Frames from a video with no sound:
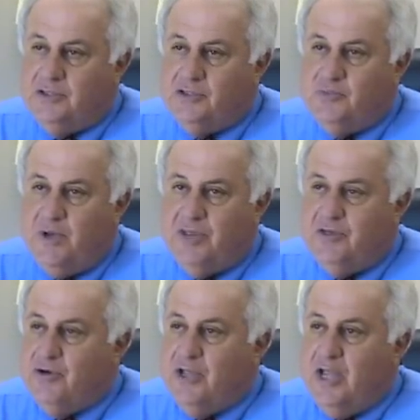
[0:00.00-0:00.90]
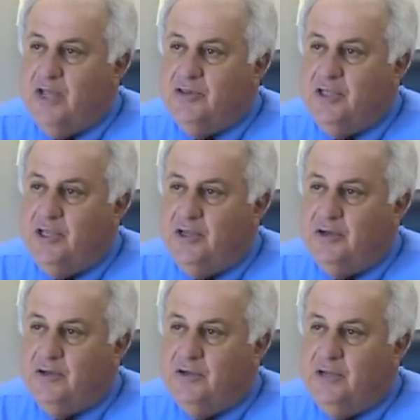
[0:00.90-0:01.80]
This is my 38th year,
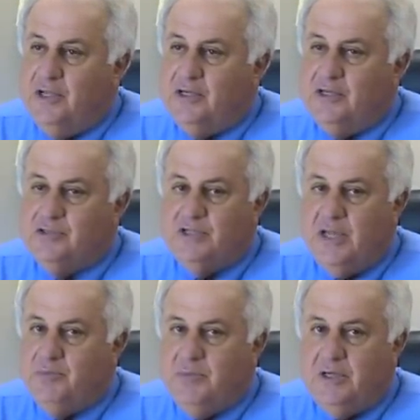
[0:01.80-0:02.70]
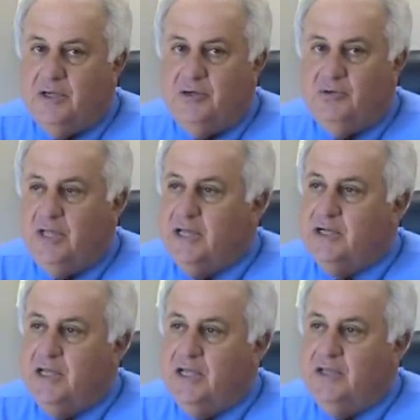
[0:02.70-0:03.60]
and there's not been a whole lot
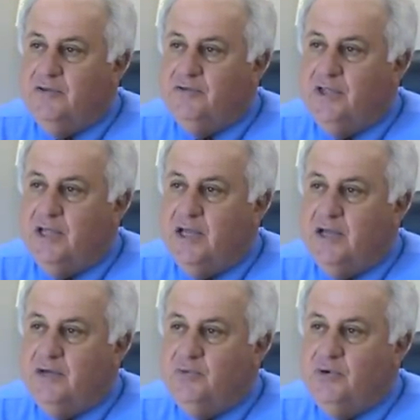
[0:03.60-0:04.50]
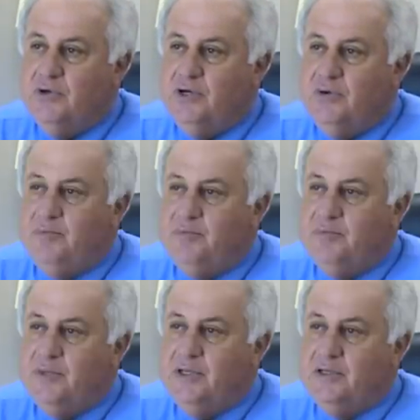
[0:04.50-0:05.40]
of days that I woke up
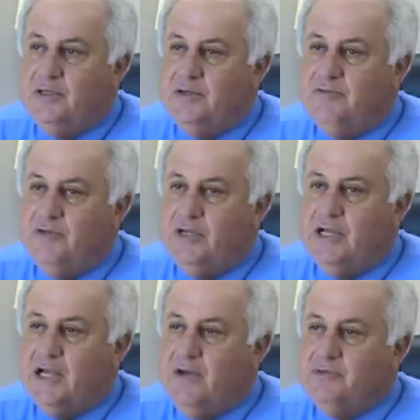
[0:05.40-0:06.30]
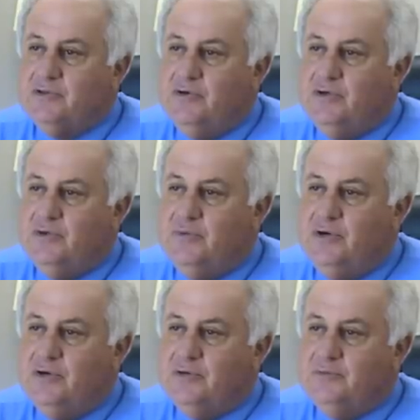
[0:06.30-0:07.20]
and felt like I was going to
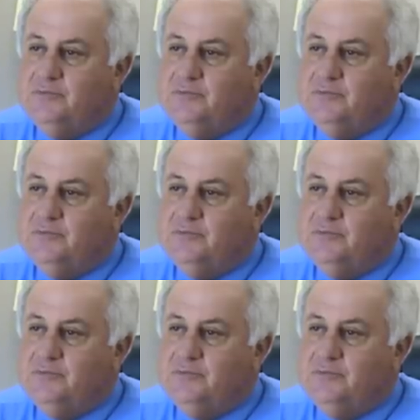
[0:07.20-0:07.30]
work.